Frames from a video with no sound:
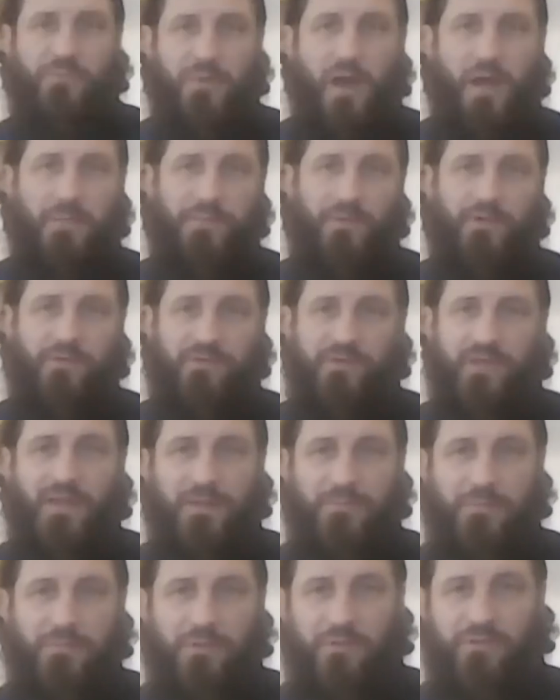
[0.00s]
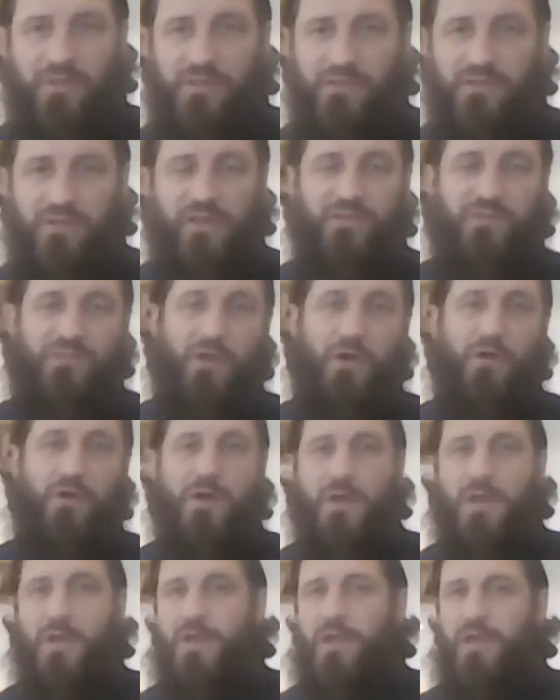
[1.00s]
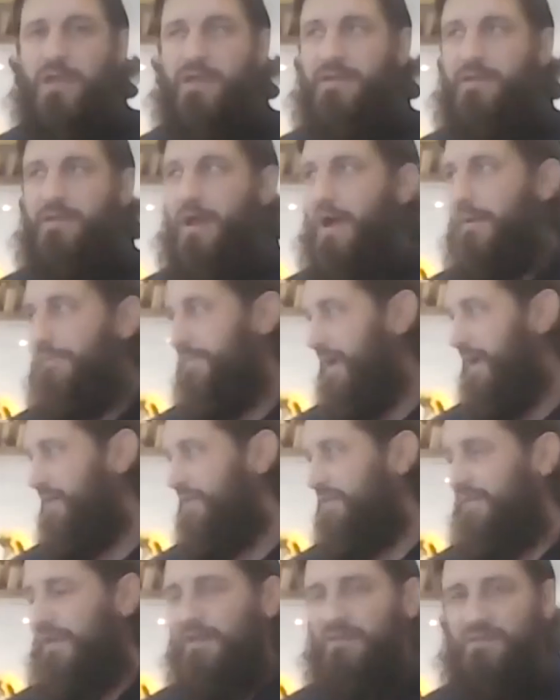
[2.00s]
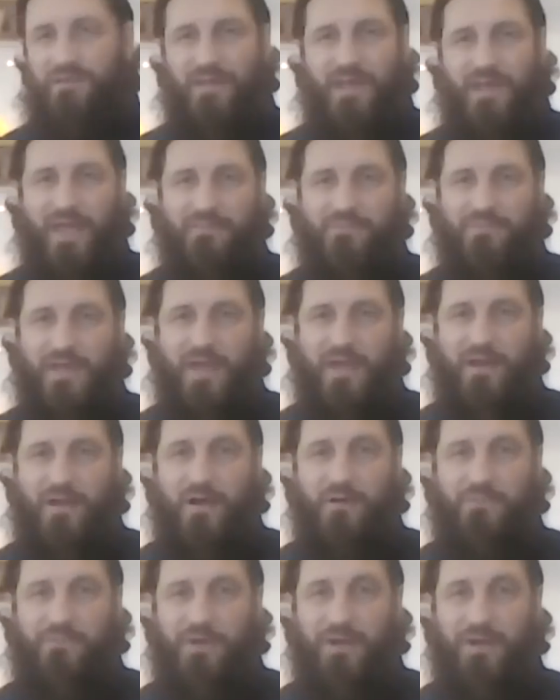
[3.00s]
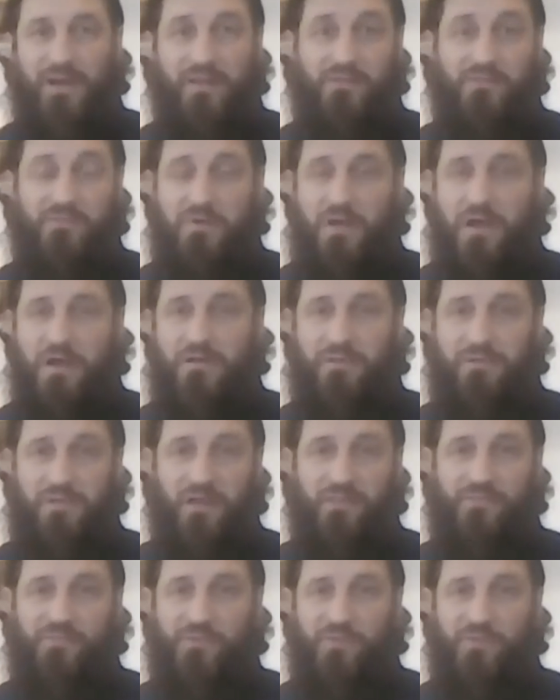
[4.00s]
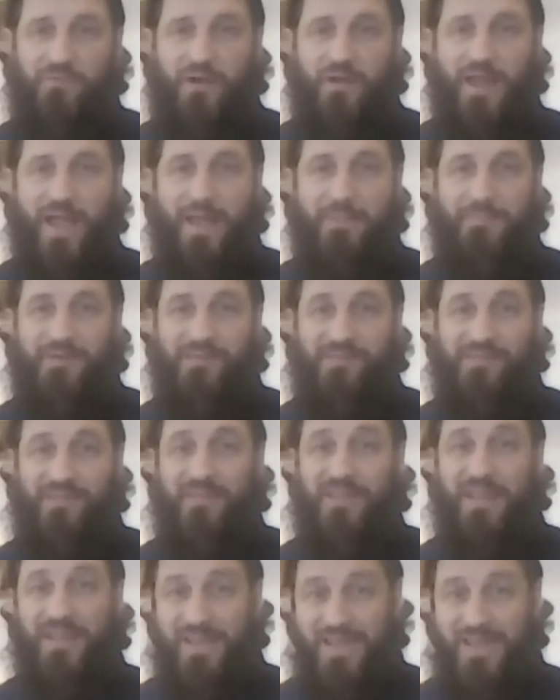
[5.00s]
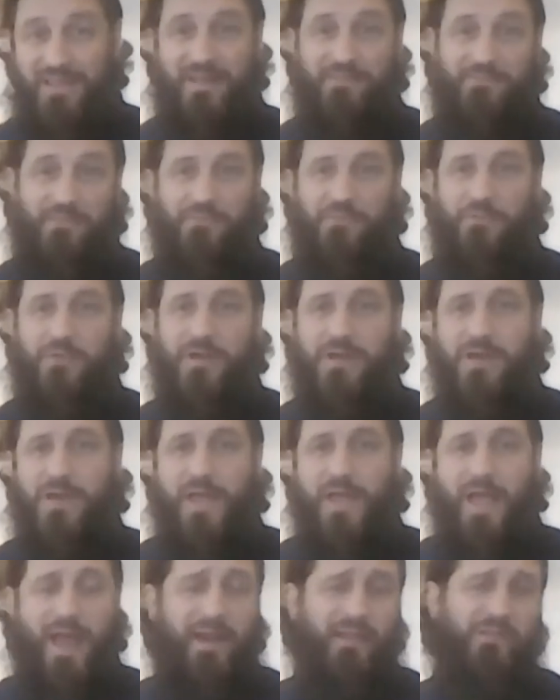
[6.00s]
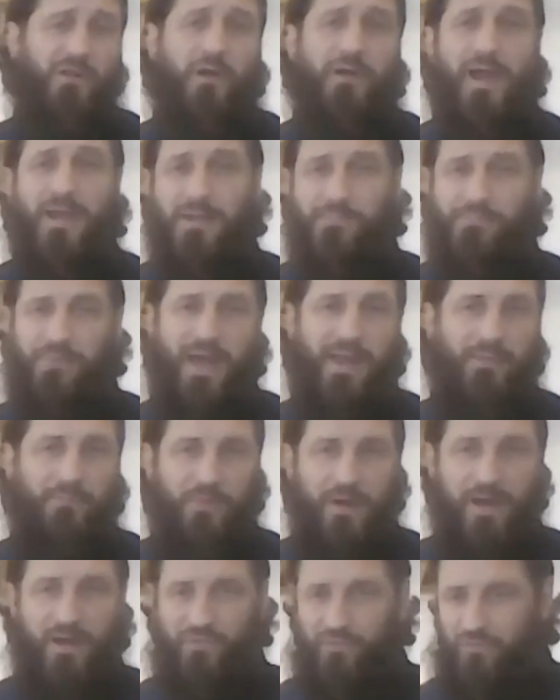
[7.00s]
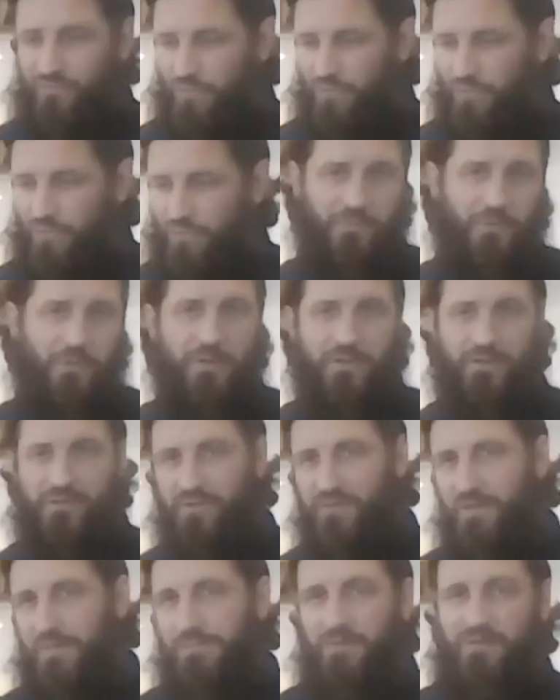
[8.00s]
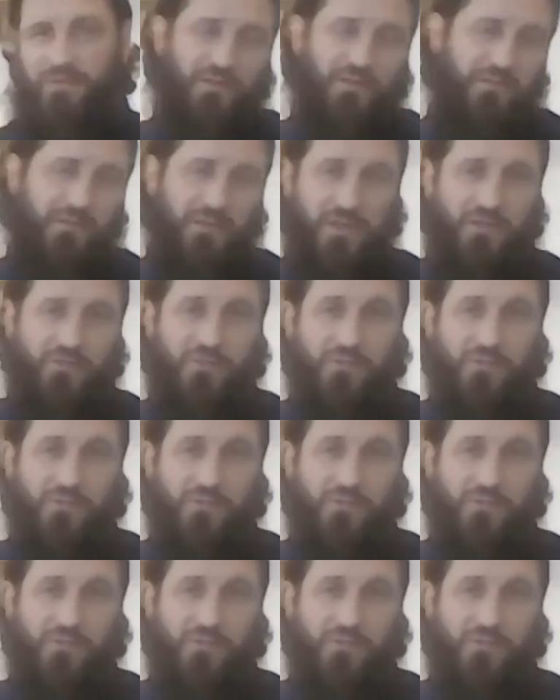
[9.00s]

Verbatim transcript: most popular selling mm-hmm. blues as it is. So it uh, makes sense to have that offering, and it's very mm-hmm. customers are very happy to see that they can get that for free, and it's on any platinum range, 24 inches up to 60